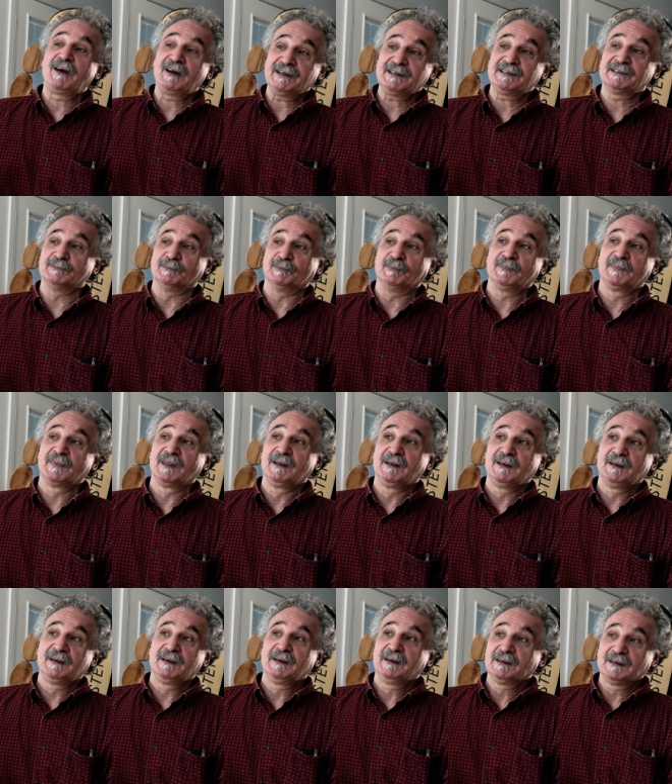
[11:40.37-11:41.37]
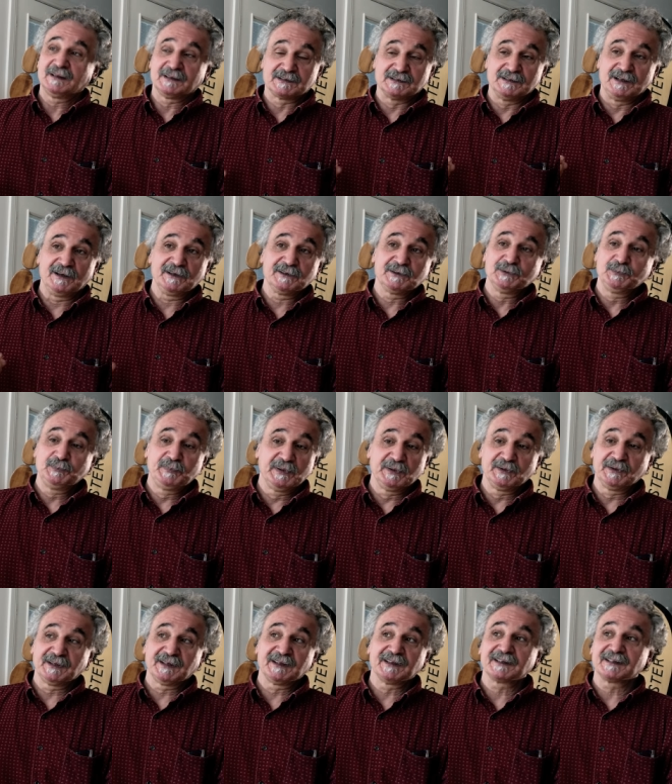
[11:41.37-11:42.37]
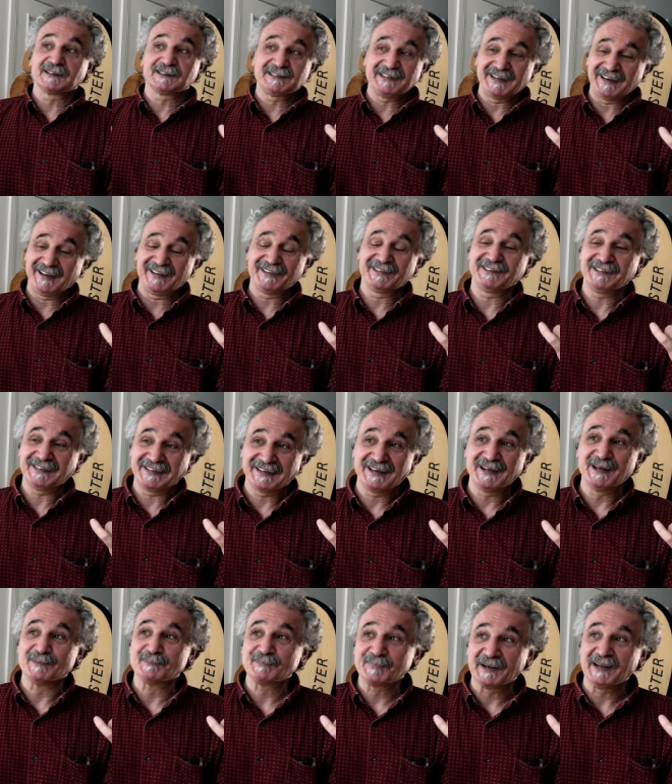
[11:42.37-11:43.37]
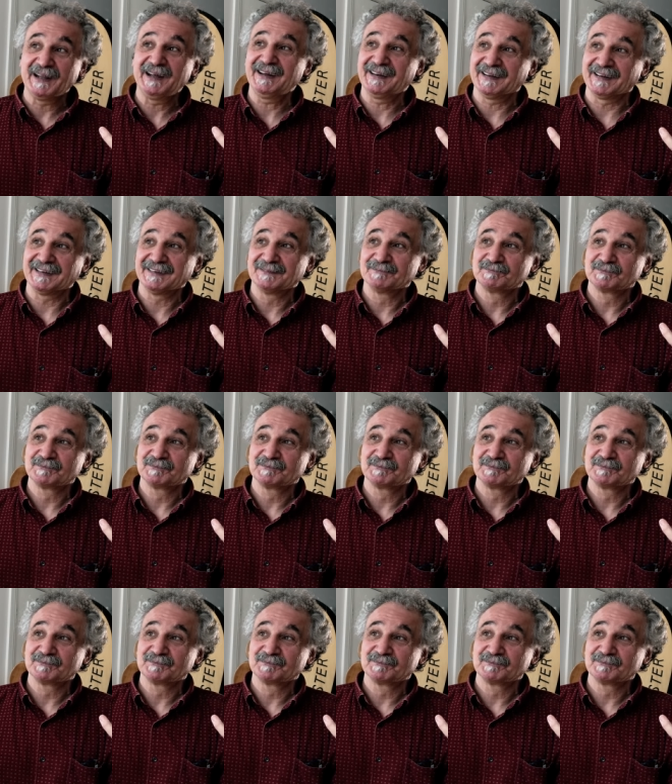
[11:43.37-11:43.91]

item. It's no good building a guitar that you can't play.